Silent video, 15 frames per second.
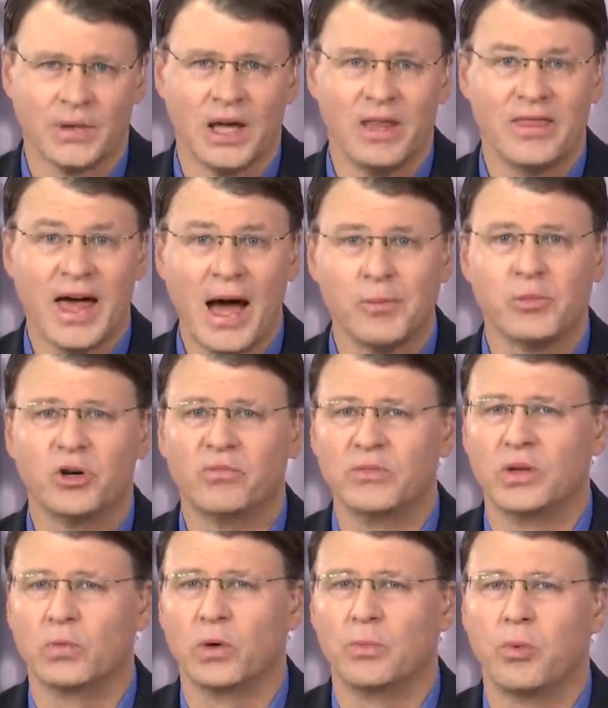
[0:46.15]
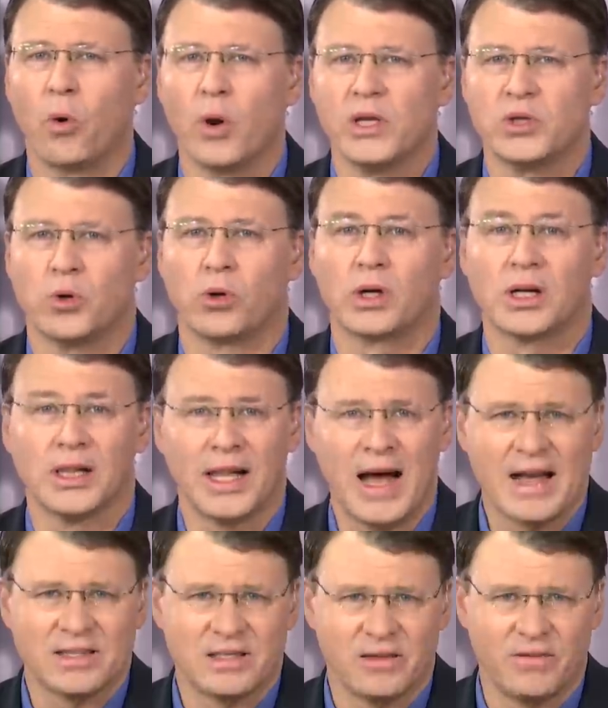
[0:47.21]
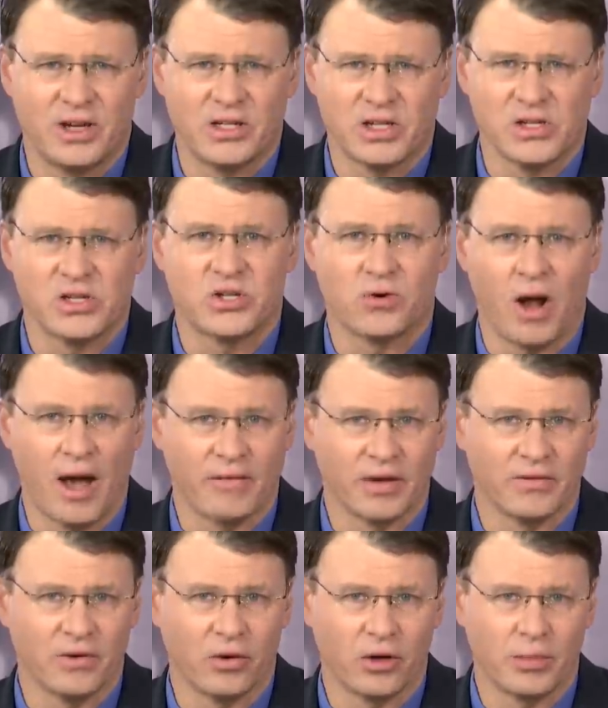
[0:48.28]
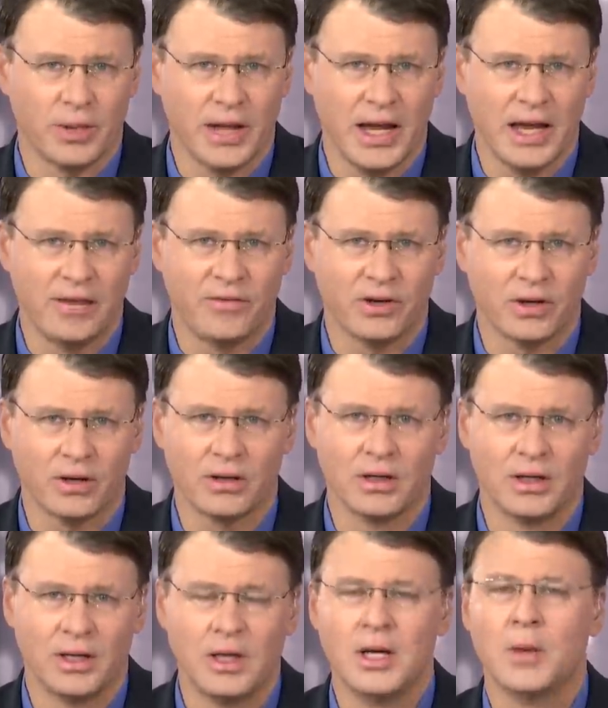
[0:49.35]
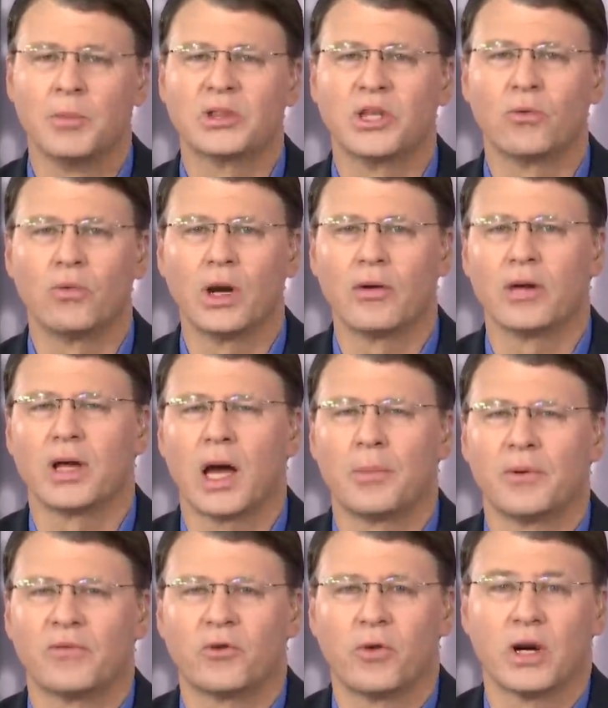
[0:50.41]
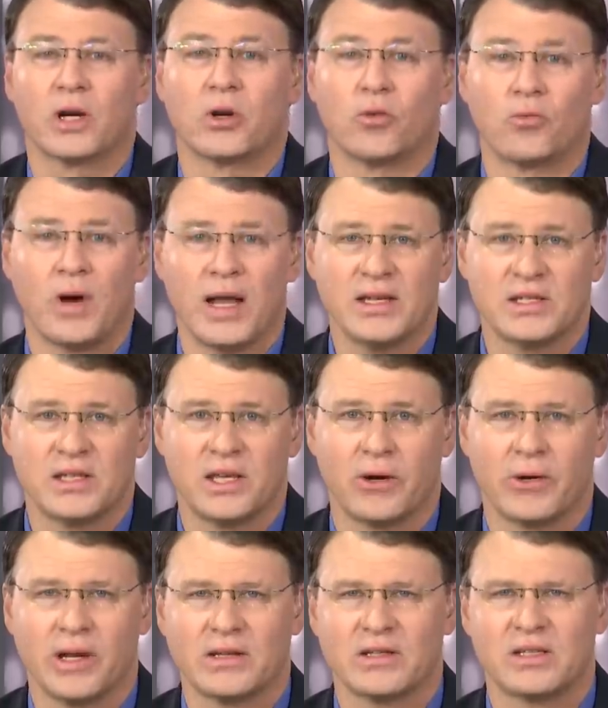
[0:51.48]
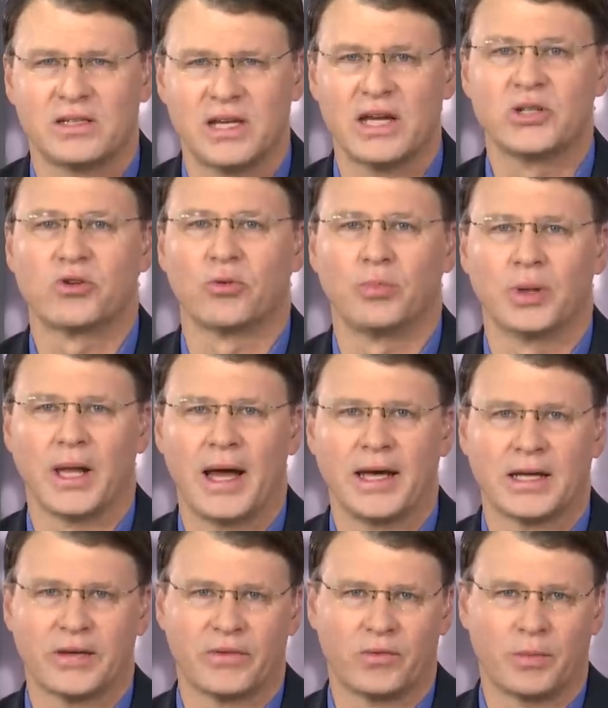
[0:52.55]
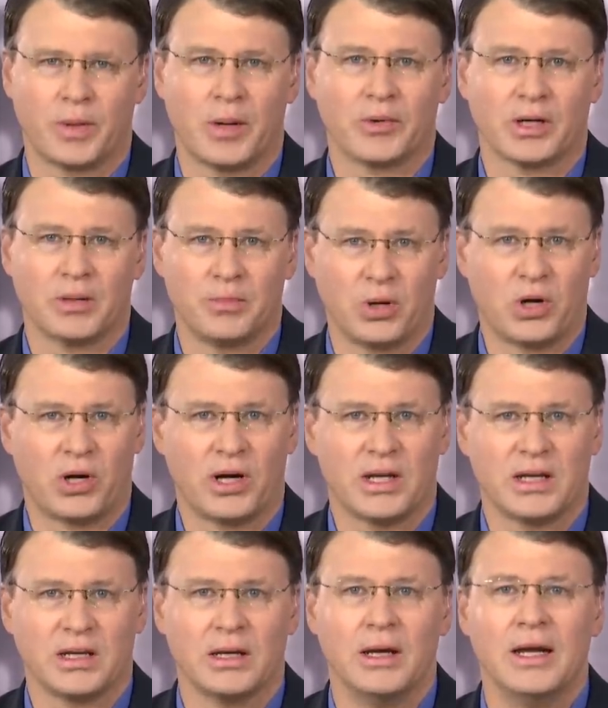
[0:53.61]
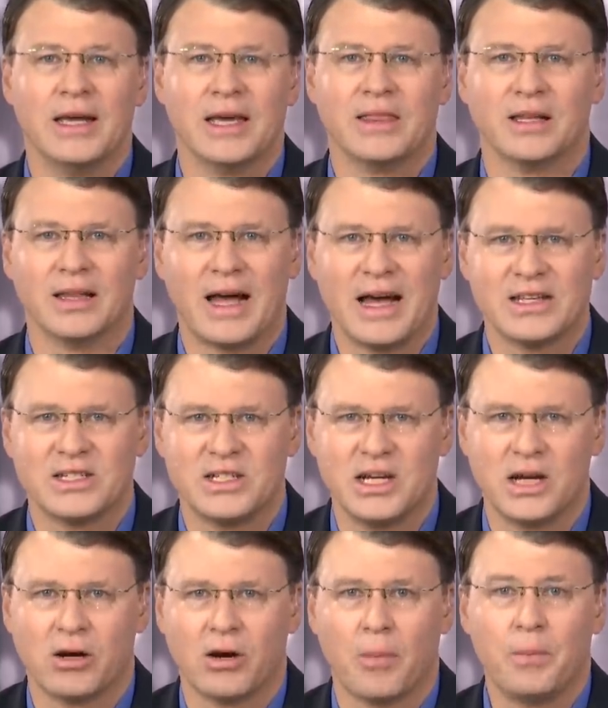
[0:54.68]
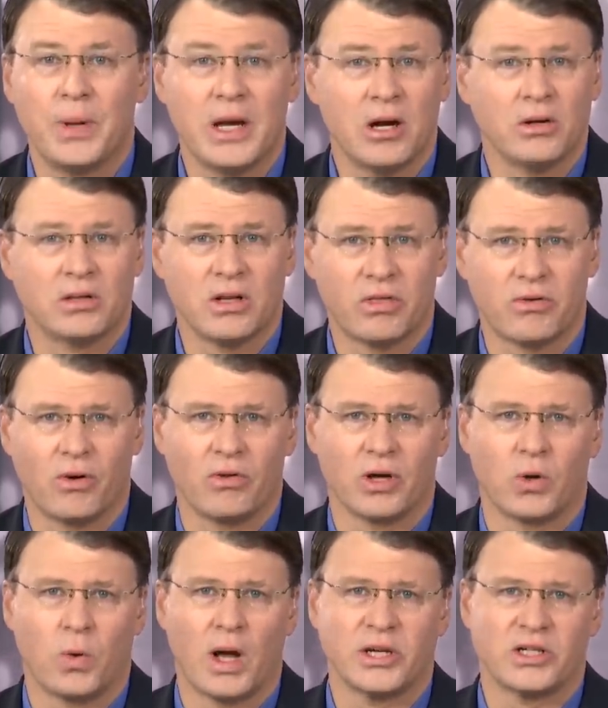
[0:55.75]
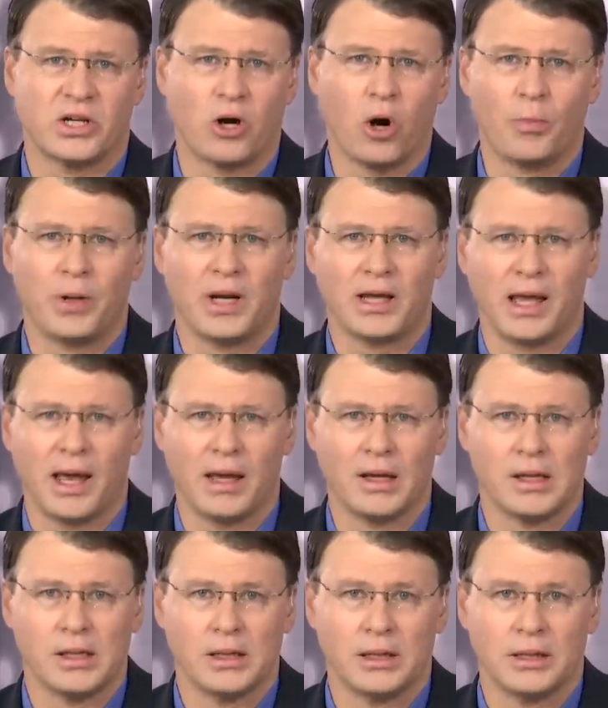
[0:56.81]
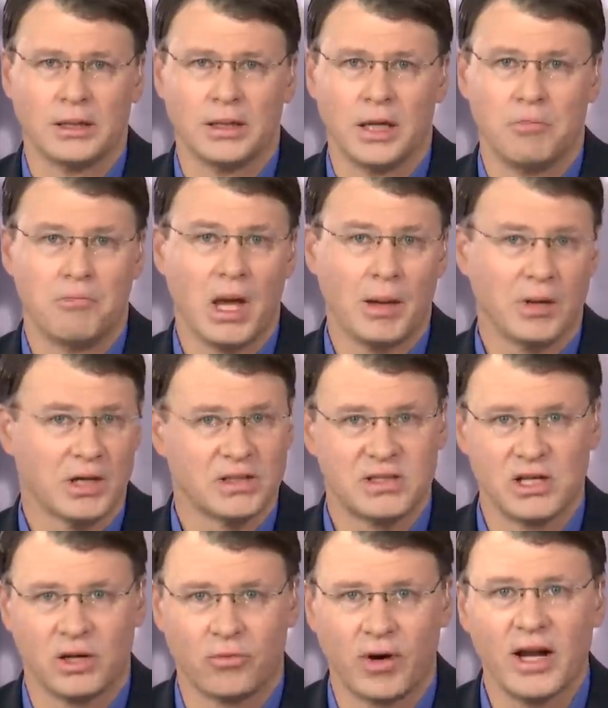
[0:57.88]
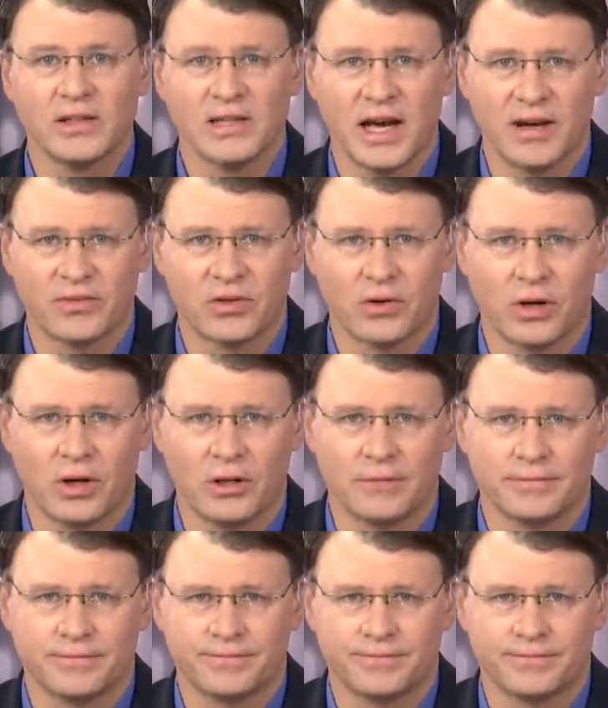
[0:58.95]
That movement would point toward class divisions driving voter behavior. But the rearing up of critical race theory as a central plank of the Republican Party in the last year appeared to throw the question open again. Maybe it's still race after all.